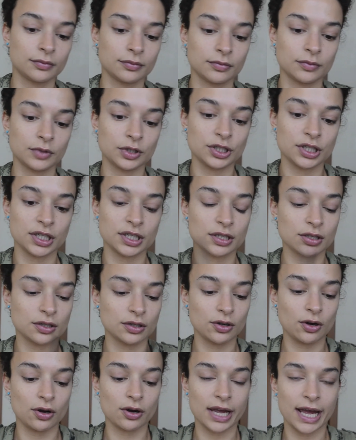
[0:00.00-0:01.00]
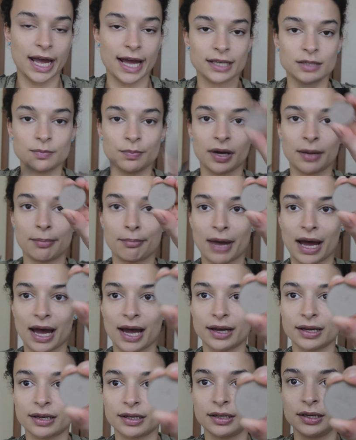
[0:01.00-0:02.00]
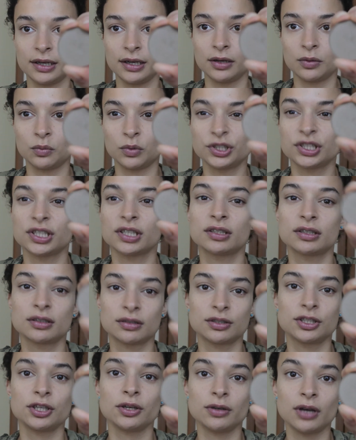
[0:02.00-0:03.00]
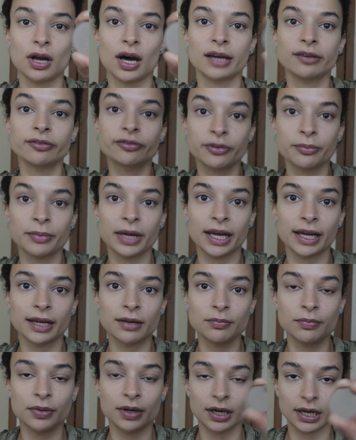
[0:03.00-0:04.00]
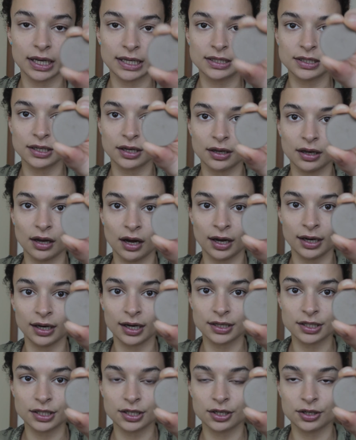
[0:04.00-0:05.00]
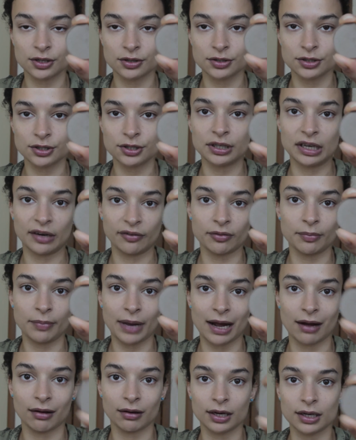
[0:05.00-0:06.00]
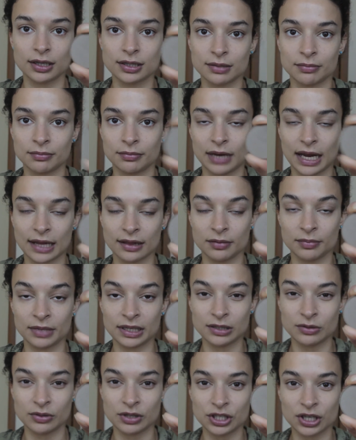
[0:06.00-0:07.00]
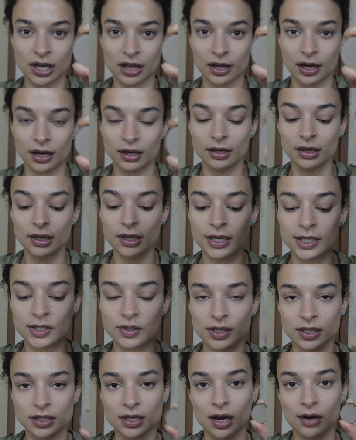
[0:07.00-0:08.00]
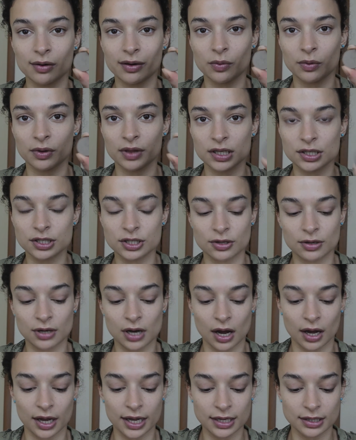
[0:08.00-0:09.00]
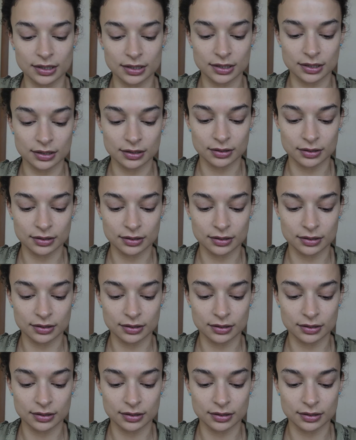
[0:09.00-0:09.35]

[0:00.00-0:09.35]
which is Coquette by MAC, which is too light for me, but I like to use 2 different powders and blend them into each other. So I start with one that's too light.